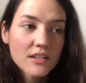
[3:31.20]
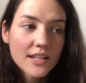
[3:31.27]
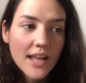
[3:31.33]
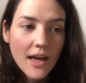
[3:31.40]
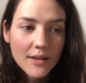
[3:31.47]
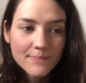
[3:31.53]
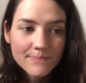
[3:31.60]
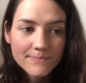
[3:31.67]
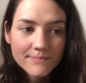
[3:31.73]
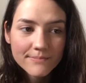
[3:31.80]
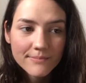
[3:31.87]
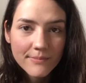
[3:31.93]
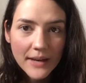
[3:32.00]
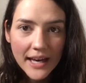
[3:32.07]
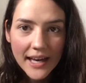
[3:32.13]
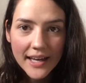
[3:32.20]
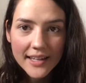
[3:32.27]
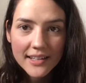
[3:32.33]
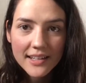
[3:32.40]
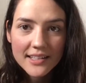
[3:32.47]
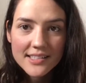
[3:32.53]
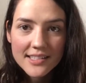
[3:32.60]
Not
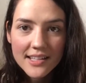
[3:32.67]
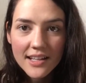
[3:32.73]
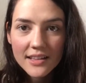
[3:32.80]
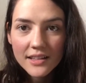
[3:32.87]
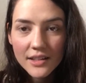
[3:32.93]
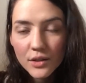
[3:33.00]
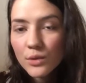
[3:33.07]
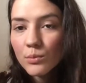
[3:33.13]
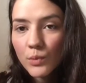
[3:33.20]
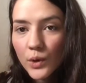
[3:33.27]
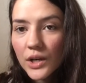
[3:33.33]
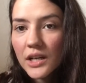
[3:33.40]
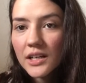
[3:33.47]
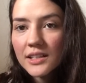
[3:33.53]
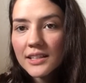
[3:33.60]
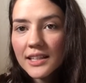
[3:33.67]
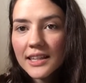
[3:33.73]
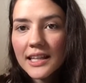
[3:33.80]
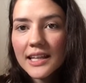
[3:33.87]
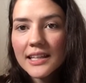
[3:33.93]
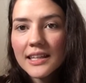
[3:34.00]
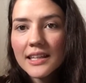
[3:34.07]
bad. It's a little more
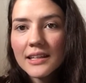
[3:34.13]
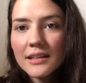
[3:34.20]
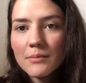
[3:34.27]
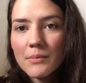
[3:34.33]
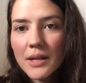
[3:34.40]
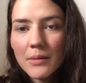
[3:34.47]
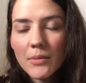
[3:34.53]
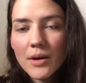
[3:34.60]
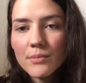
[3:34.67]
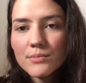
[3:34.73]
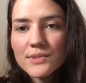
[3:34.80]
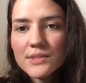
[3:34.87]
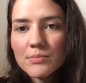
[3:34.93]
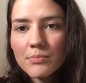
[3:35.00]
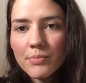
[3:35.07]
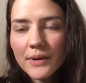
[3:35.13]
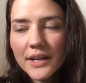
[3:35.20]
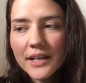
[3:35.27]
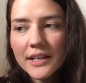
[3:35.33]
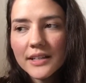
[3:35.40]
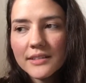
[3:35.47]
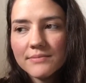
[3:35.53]
than the minimums,
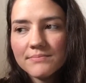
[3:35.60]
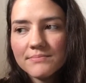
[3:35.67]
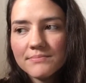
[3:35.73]
but